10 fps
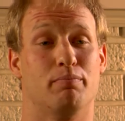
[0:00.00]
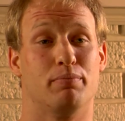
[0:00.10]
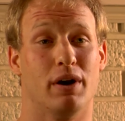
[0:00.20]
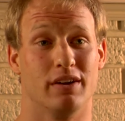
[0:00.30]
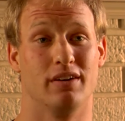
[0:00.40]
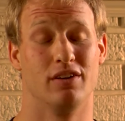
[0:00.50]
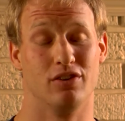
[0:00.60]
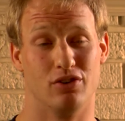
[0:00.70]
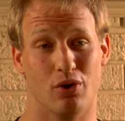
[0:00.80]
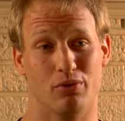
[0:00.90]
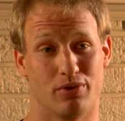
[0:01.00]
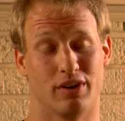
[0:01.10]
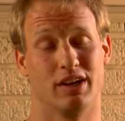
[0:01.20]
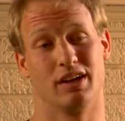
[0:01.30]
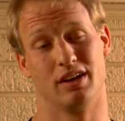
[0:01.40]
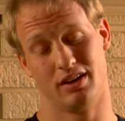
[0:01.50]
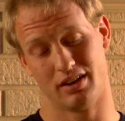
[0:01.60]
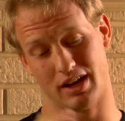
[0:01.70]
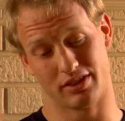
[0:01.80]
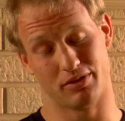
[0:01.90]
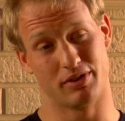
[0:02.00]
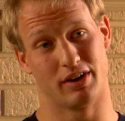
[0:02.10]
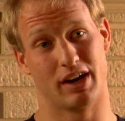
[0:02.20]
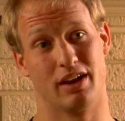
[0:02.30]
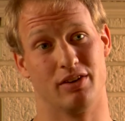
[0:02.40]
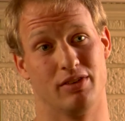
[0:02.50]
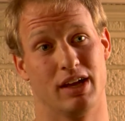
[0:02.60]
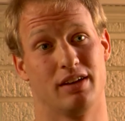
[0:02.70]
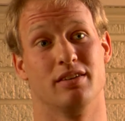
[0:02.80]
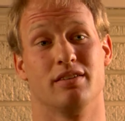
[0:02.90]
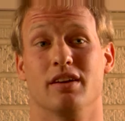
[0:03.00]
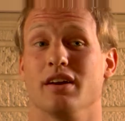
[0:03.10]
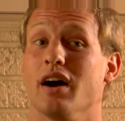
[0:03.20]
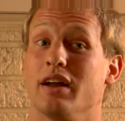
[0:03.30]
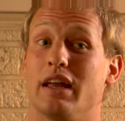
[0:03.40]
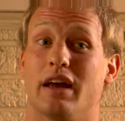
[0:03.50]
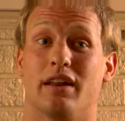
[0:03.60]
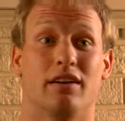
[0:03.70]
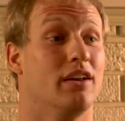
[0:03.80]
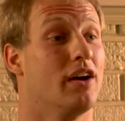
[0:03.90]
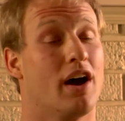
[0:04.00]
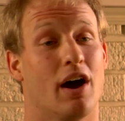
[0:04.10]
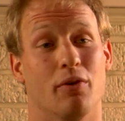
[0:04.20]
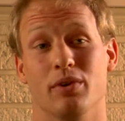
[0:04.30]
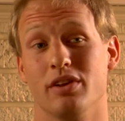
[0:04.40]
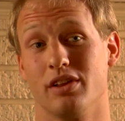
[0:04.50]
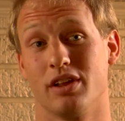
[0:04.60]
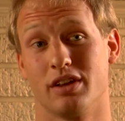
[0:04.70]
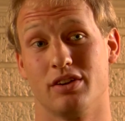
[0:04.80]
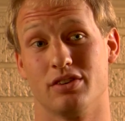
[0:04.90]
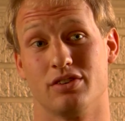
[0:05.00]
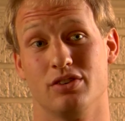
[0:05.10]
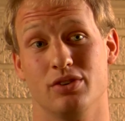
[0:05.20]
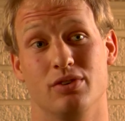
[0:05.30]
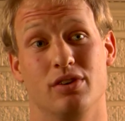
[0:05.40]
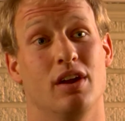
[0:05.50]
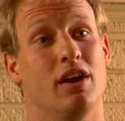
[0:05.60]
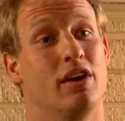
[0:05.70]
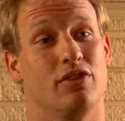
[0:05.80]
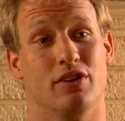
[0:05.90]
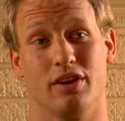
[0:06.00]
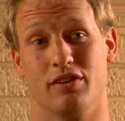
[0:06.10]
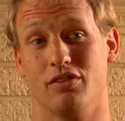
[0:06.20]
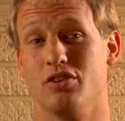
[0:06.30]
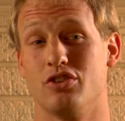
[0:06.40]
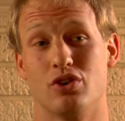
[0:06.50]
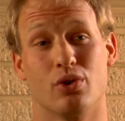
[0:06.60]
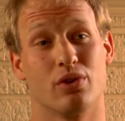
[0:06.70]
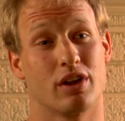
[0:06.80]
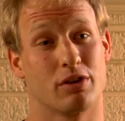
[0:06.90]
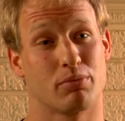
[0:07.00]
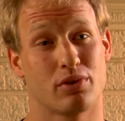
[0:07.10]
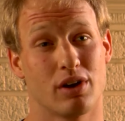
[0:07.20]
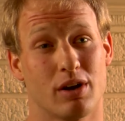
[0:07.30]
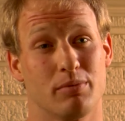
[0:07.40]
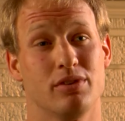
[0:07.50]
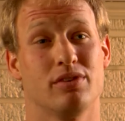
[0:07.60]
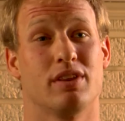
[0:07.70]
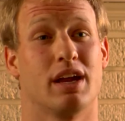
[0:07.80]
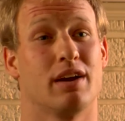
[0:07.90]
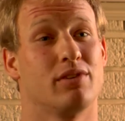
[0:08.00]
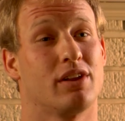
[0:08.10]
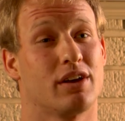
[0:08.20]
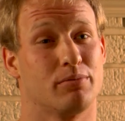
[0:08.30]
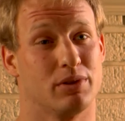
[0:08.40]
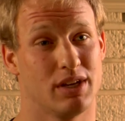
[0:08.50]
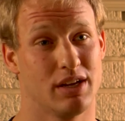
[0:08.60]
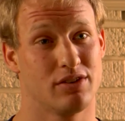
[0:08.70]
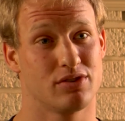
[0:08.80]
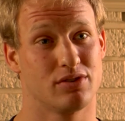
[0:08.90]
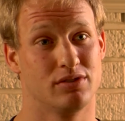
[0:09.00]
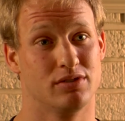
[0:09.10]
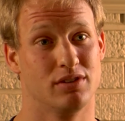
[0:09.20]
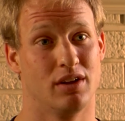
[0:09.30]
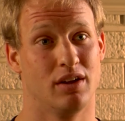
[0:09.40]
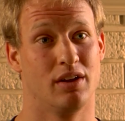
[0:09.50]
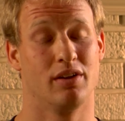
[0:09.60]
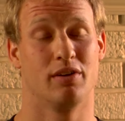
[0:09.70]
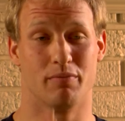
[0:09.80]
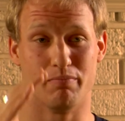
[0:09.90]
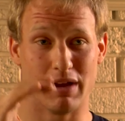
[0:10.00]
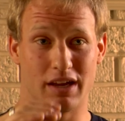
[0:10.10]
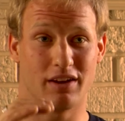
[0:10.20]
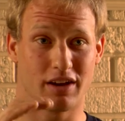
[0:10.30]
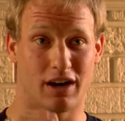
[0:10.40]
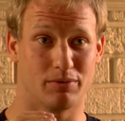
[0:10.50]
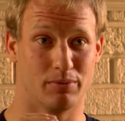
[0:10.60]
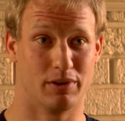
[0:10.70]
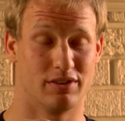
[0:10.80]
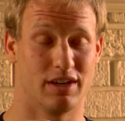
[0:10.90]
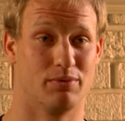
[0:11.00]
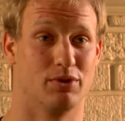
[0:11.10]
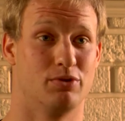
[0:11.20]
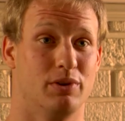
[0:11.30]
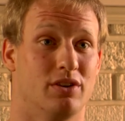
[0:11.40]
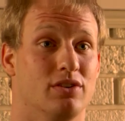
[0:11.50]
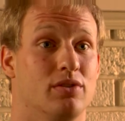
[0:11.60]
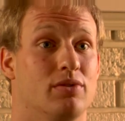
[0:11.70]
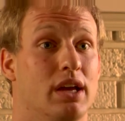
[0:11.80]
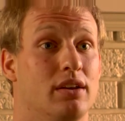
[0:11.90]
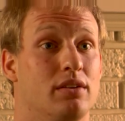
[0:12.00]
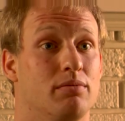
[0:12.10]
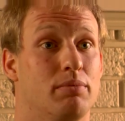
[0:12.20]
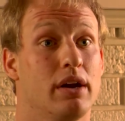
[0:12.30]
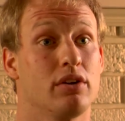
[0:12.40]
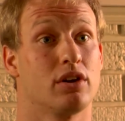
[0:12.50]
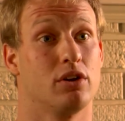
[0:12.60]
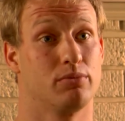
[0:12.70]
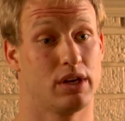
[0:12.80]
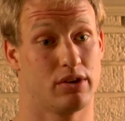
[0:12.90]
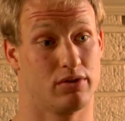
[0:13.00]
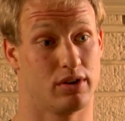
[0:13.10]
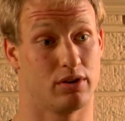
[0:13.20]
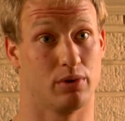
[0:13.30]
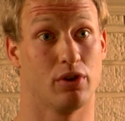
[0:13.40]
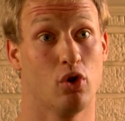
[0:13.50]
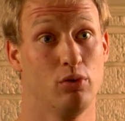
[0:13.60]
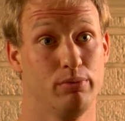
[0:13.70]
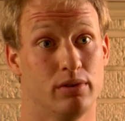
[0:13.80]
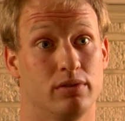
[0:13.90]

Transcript: But don't forget at the very end of that to say, again, "I really like your student. They show a lot of promise. They have a lot of potential." Make a compliment sandwich, because if that parent comes out of there with hope,